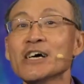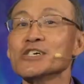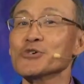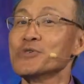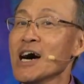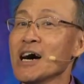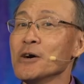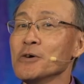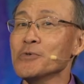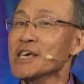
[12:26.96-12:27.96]
So
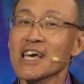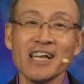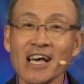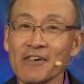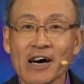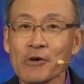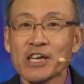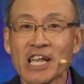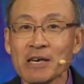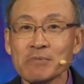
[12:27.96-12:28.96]
now we can love our
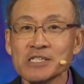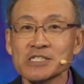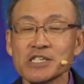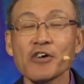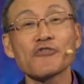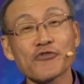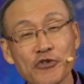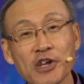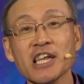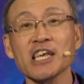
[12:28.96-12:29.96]
neighbors
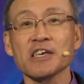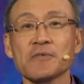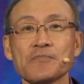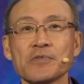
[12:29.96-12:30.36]
freely,